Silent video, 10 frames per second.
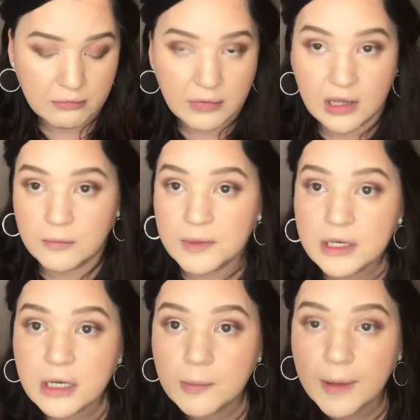my
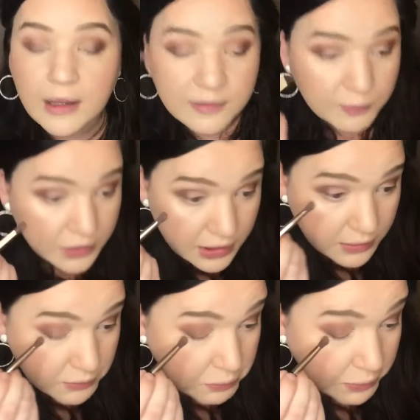Maneater palette's pretty
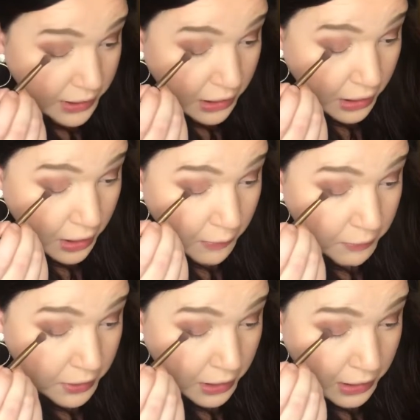beat up,
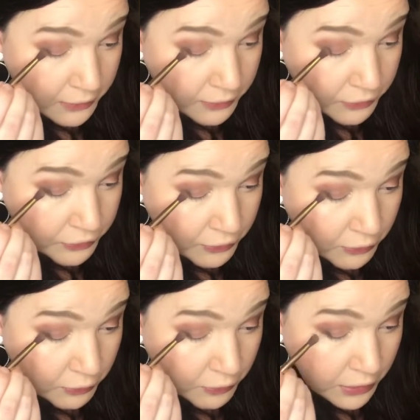but it
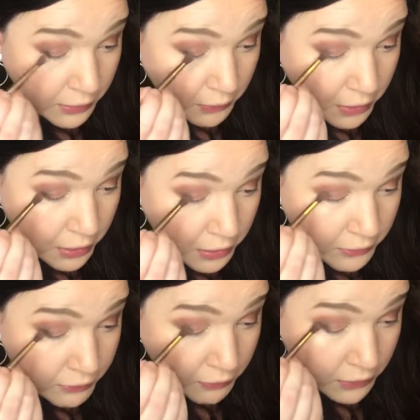still really
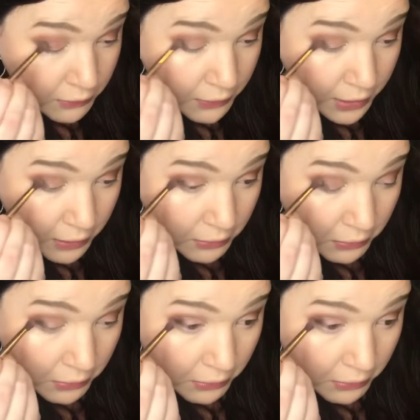works really well.